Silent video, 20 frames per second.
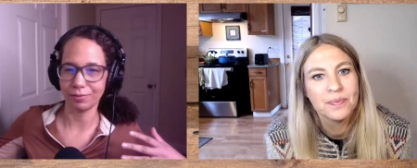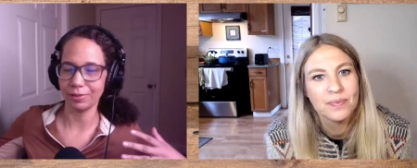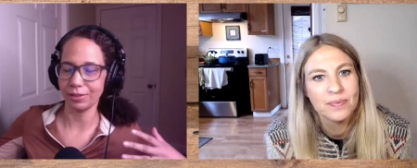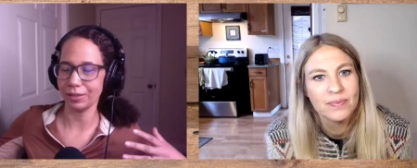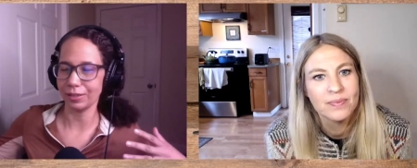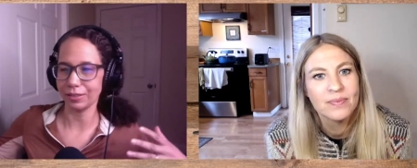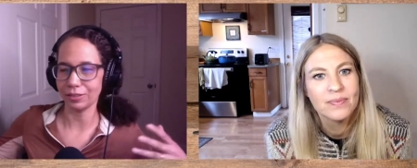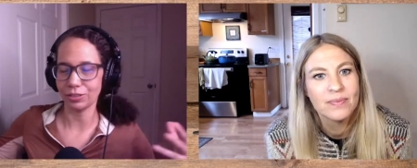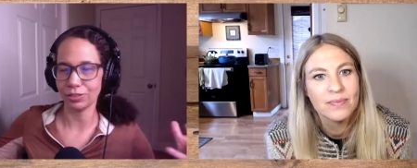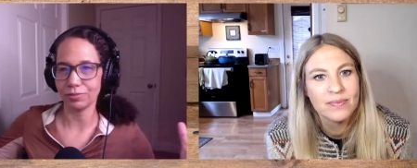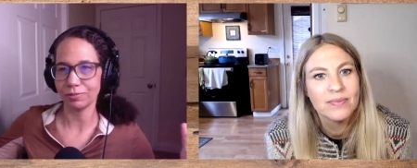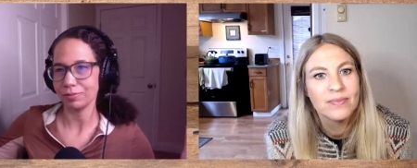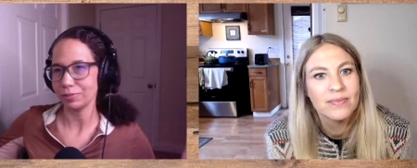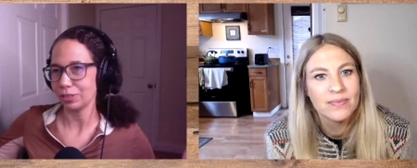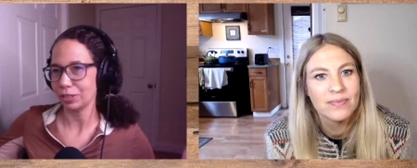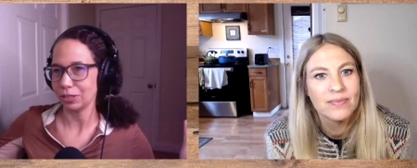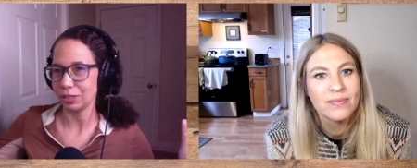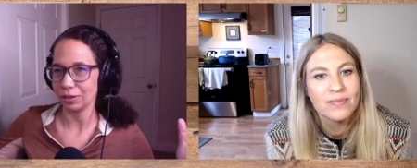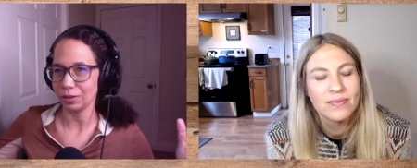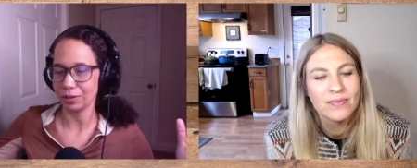Speaker 1: a
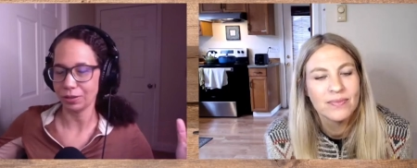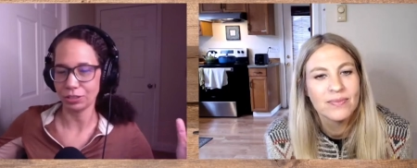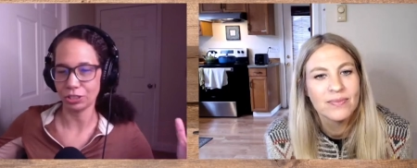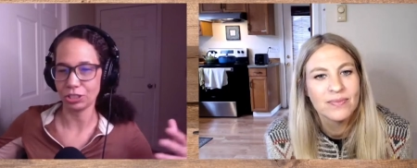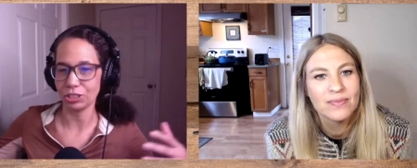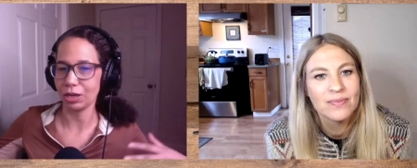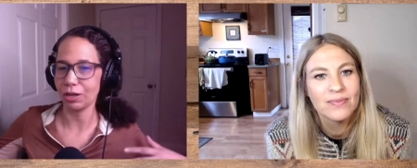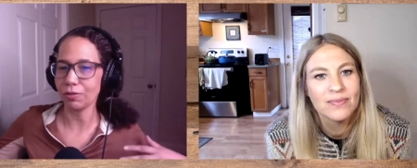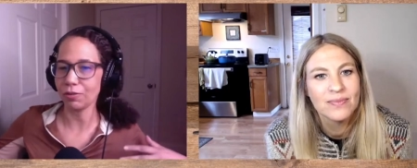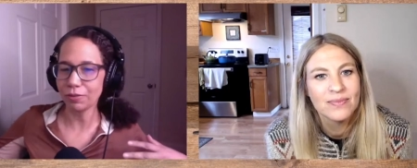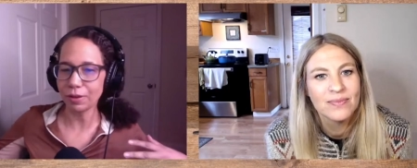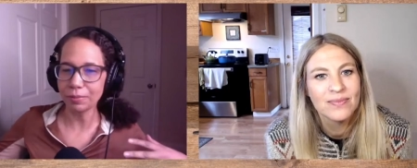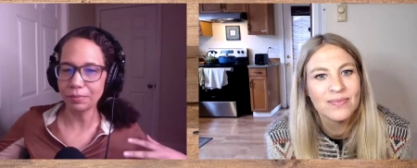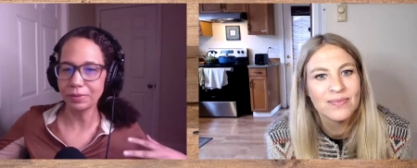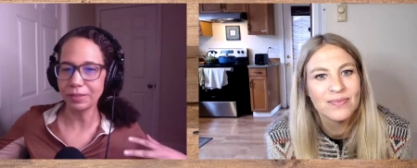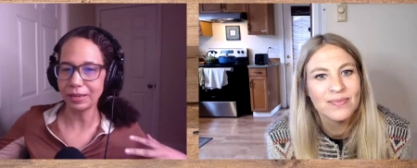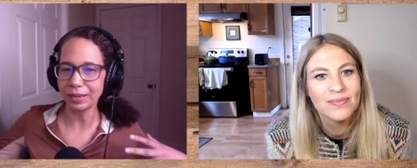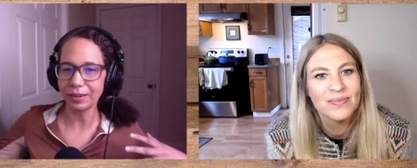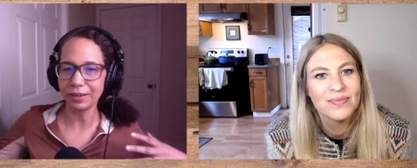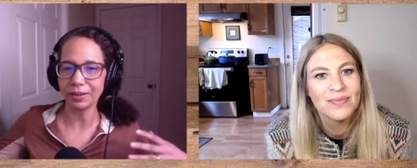you know a shelf
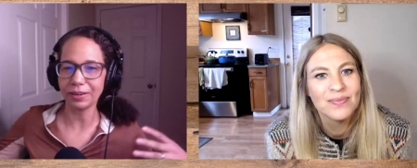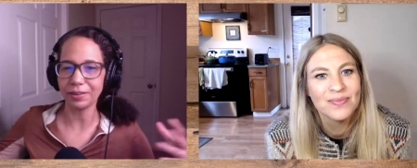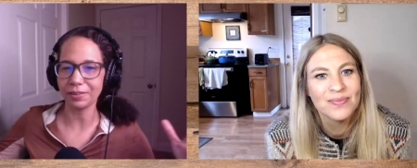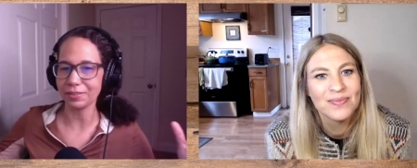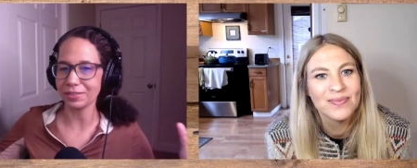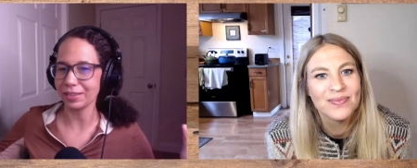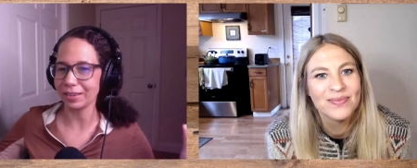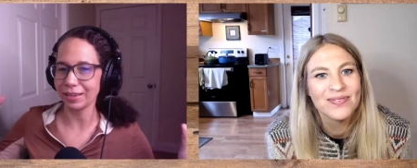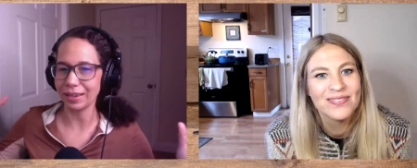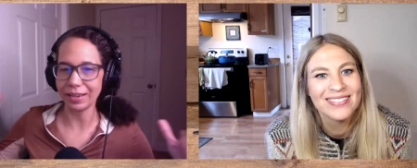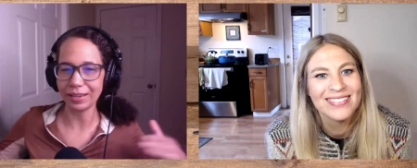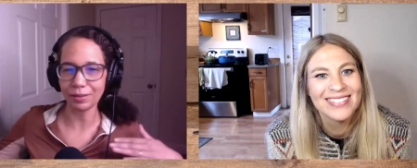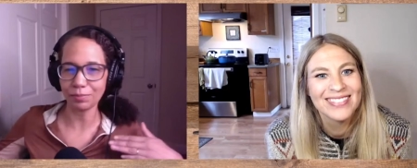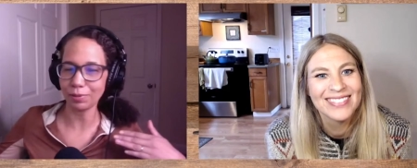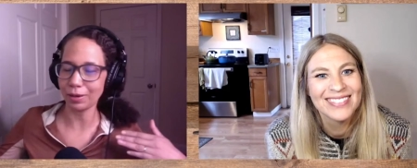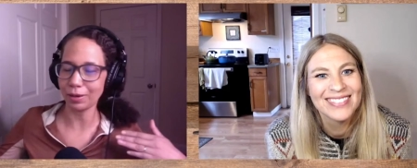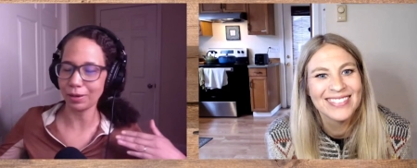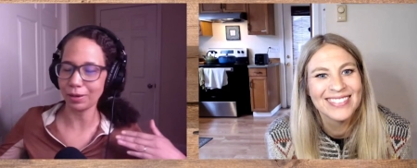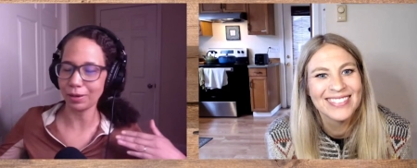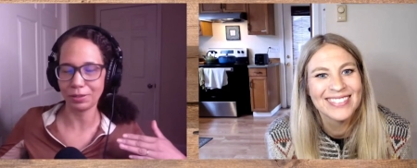up there, and I was like, I
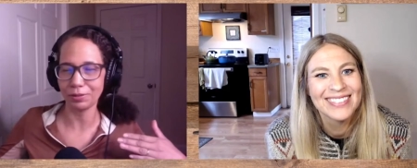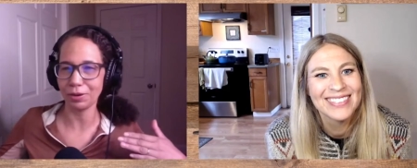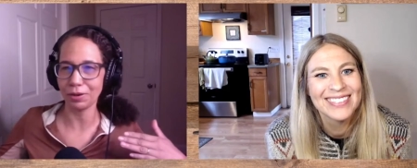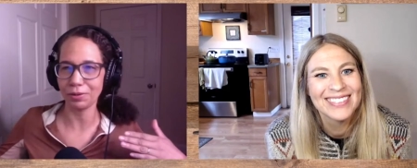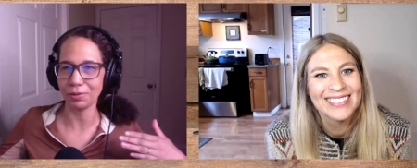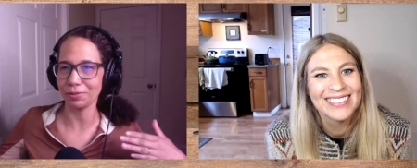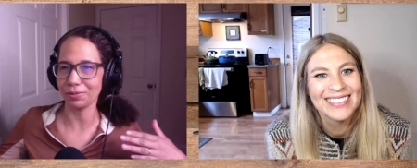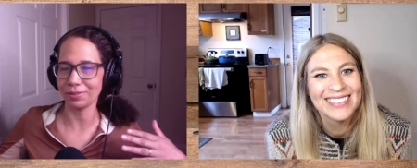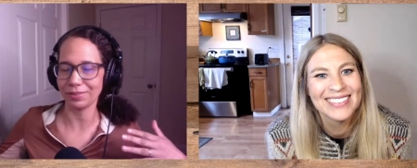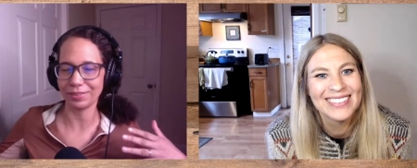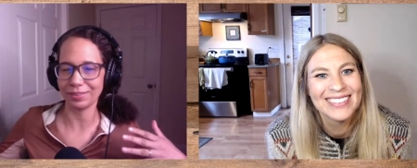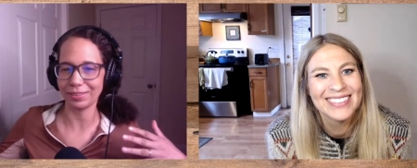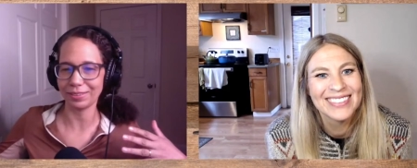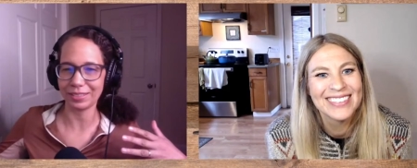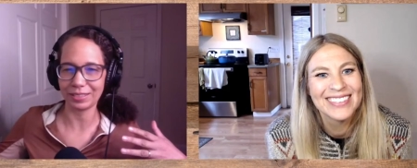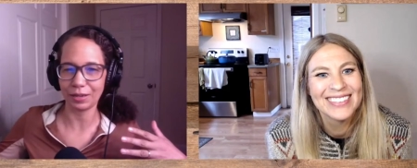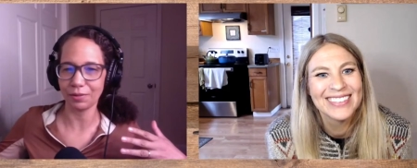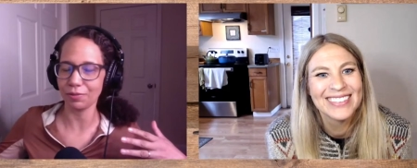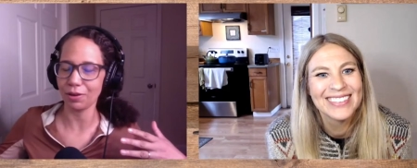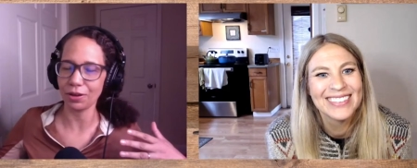could probably grow
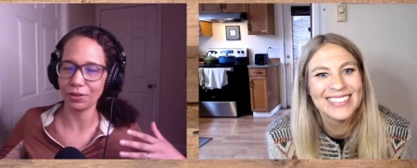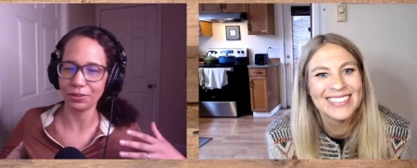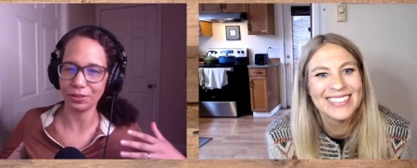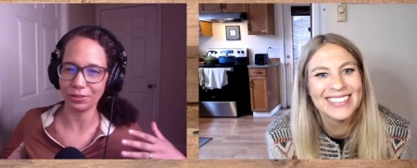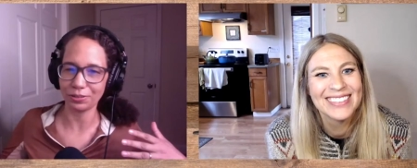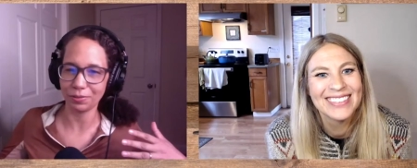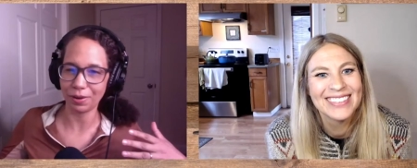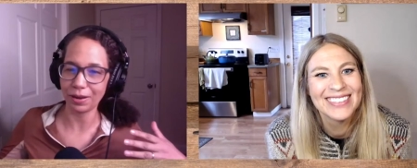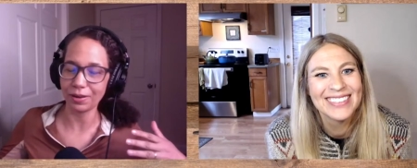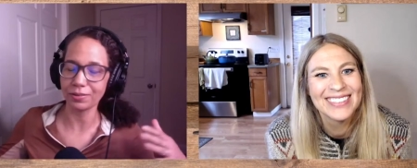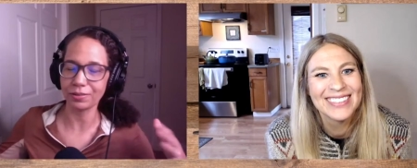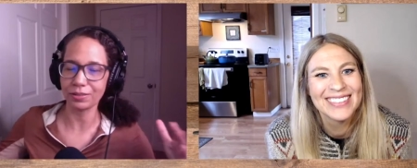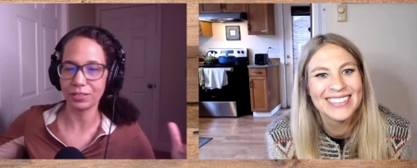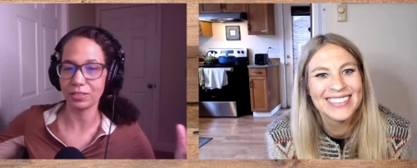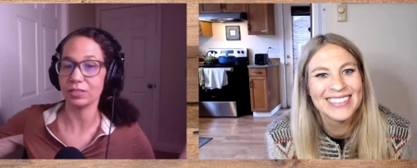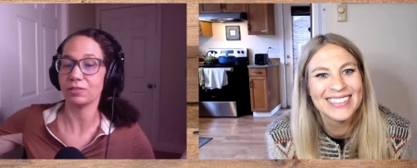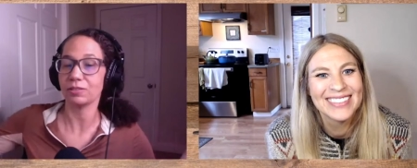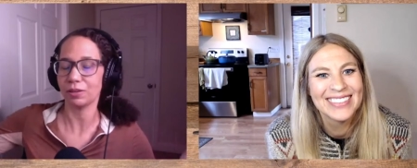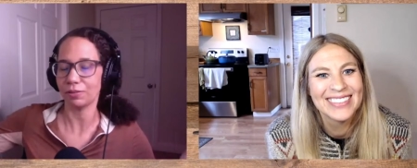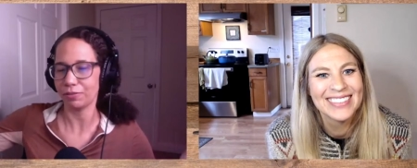stuff all year round
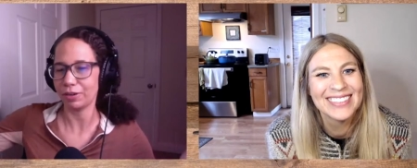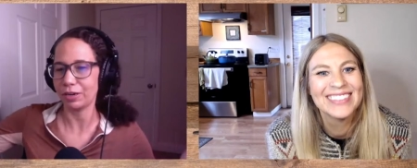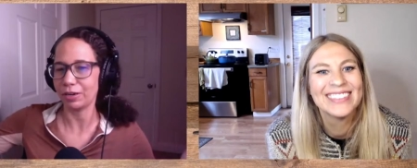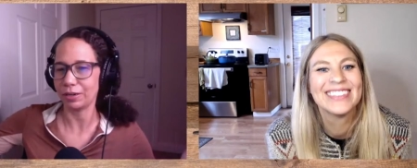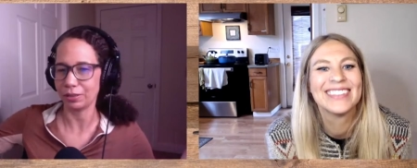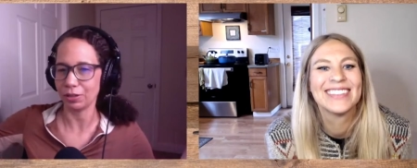because they're very